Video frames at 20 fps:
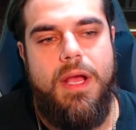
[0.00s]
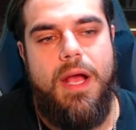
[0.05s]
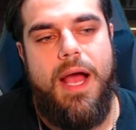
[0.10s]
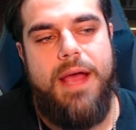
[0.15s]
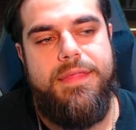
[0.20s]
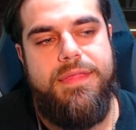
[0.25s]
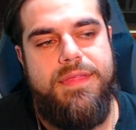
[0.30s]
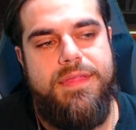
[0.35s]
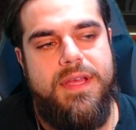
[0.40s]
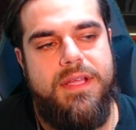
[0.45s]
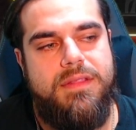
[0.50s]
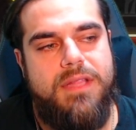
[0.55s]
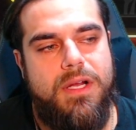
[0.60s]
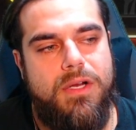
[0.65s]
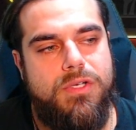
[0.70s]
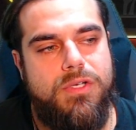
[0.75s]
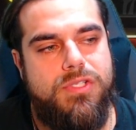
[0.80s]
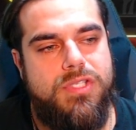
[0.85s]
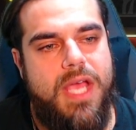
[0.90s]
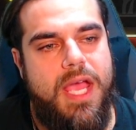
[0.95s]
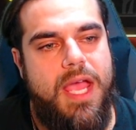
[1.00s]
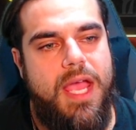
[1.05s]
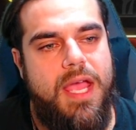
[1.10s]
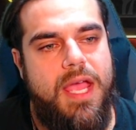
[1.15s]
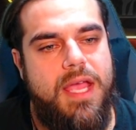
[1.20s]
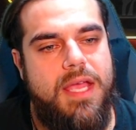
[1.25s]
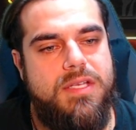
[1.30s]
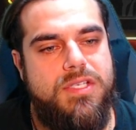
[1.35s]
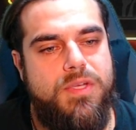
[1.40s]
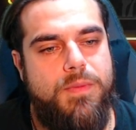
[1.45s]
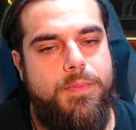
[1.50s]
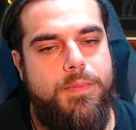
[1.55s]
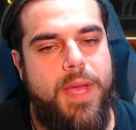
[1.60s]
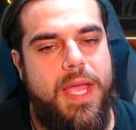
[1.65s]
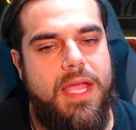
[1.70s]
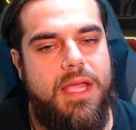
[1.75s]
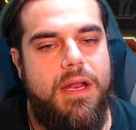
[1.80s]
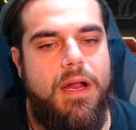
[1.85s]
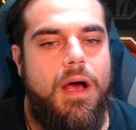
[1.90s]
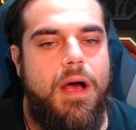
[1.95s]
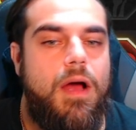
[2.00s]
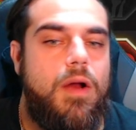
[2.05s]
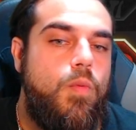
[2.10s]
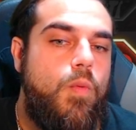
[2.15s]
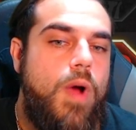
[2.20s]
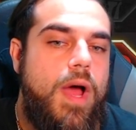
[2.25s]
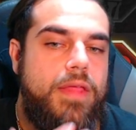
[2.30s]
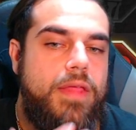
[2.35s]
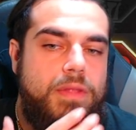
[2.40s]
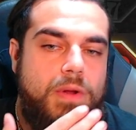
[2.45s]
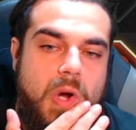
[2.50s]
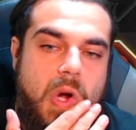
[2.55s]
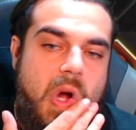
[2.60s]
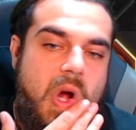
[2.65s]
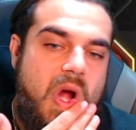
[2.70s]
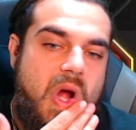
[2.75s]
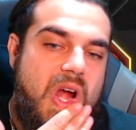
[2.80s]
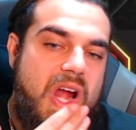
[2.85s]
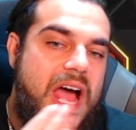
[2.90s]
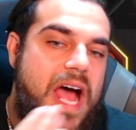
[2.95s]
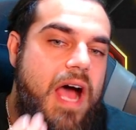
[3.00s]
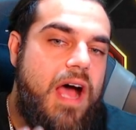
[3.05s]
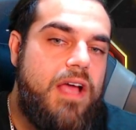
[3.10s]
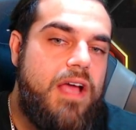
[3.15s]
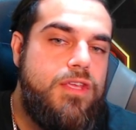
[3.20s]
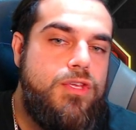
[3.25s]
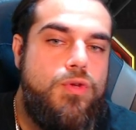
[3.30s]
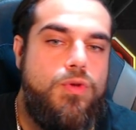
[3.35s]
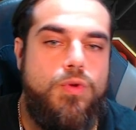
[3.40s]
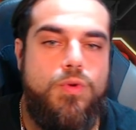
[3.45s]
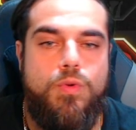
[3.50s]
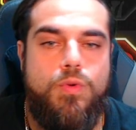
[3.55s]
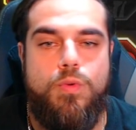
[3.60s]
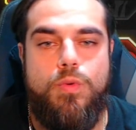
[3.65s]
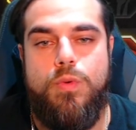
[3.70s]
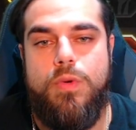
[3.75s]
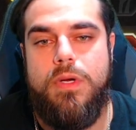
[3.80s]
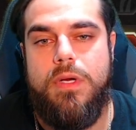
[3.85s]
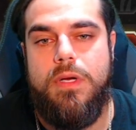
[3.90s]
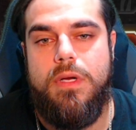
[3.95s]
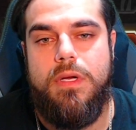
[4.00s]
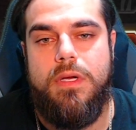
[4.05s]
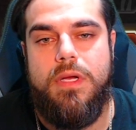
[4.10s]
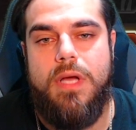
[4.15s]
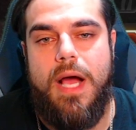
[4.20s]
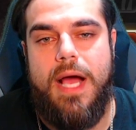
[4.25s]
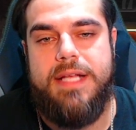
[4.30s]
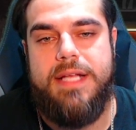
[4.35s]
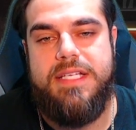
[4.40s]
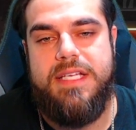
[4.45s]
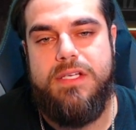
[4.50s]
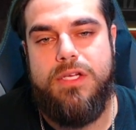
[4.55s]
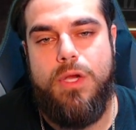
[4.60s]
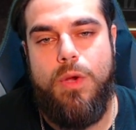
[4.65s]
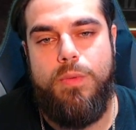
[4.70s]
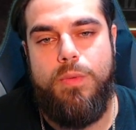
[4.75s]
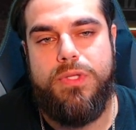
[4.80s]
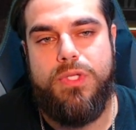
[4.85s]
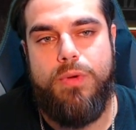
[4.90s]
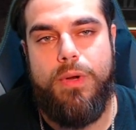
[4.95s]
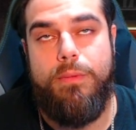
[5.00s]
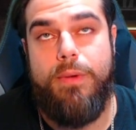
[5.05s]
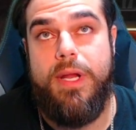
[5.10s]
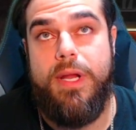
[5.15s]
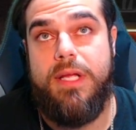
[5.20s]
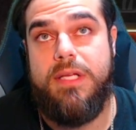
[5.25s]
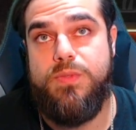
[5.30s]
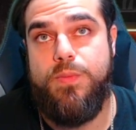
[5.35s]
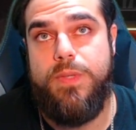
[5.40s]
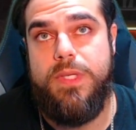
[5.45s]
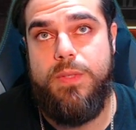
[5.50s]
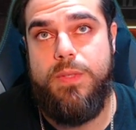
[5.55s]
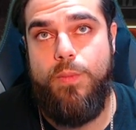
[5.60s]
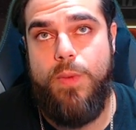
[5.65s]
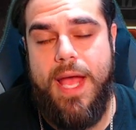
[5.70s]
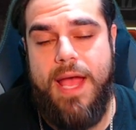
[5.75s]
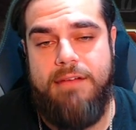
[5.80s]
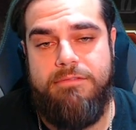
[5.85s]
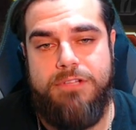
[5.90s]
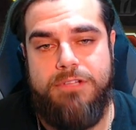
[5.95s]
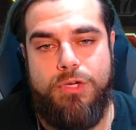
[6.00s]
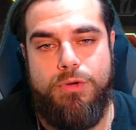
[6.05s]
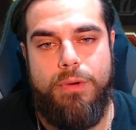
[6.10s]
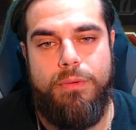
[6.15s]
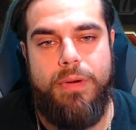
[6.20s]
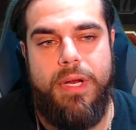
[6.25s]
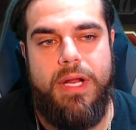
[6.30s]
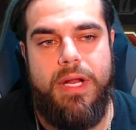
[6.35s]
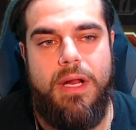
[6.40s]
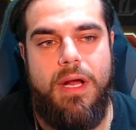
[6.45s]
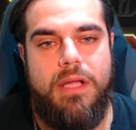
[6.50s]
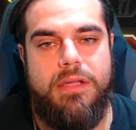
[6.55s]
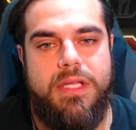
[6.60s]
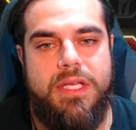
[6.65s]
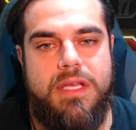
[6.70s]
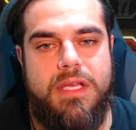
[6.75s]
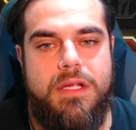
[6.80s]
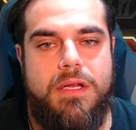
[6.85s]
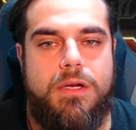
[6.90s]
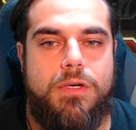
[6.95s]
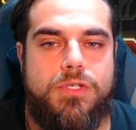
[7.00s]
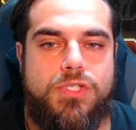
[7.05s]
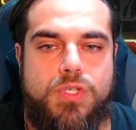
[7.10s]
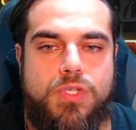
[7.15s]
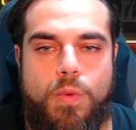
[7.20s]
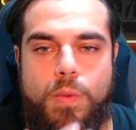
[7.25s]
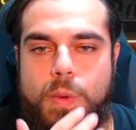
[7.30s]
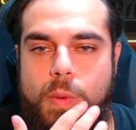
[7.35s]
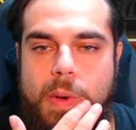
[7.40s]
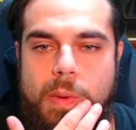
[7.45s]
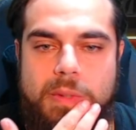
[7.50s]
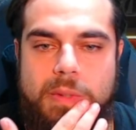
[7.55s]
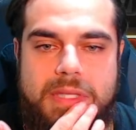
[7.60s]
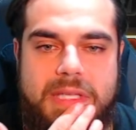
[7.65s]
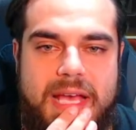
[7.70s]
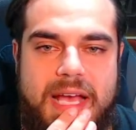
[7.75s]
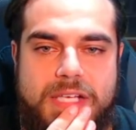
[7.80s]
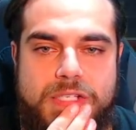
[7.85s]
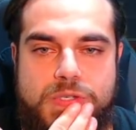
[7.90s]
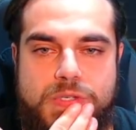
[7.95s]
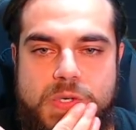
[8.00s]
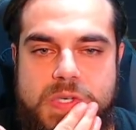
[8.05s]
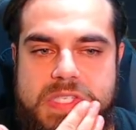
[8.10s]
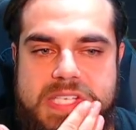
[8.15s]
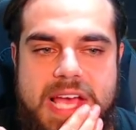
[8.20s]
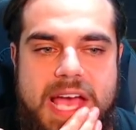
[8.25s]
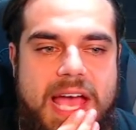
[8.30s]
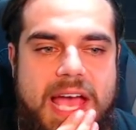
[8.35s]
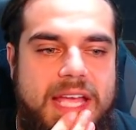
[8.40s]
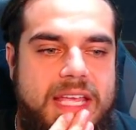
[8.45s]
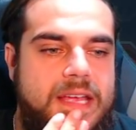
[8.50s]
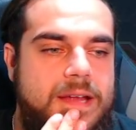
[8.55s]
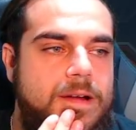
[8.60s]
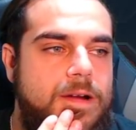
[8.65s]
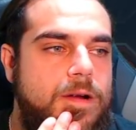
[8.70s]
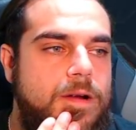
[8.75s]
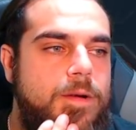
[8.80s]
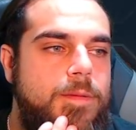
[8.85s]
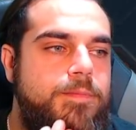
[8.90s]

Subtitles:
I think there's a debate on whether or not I didn't go with the crit rate because we have the crit rate on the gear, so we went with the extra attack here.